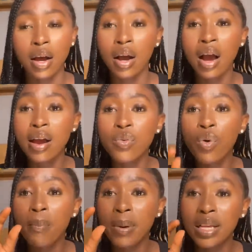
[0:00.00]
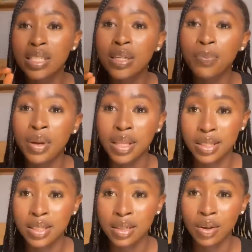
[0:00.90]
Carry 1 plastic plate
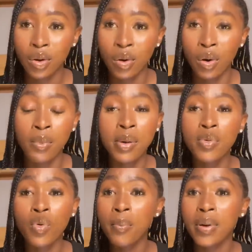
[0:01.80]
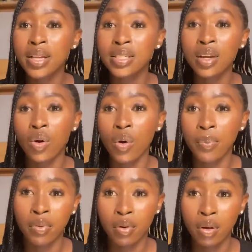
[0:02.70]
or maybe 1 plastic cup.
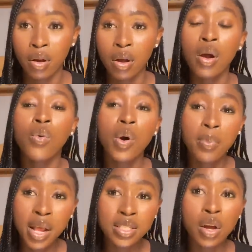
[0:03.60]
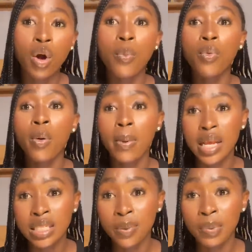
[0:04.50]
1 plastic cup, 1
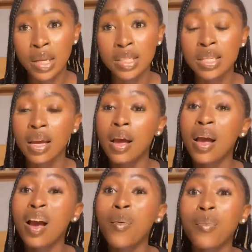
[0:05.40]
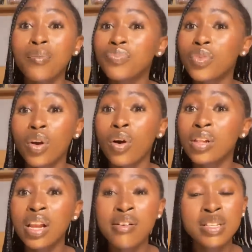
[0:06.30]
plastic plate.
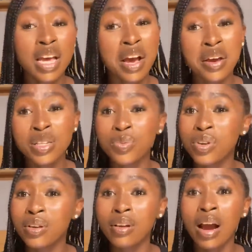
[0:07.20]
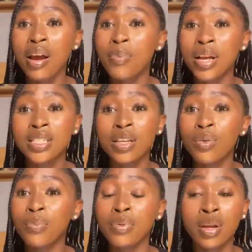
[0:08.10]
Cutleries that you're going to bring, carry plastic
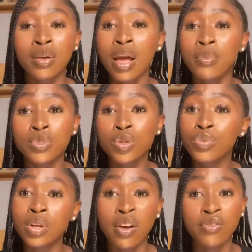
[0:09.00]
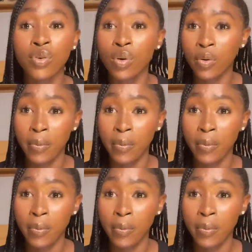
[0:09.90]
plate, spoon and fork.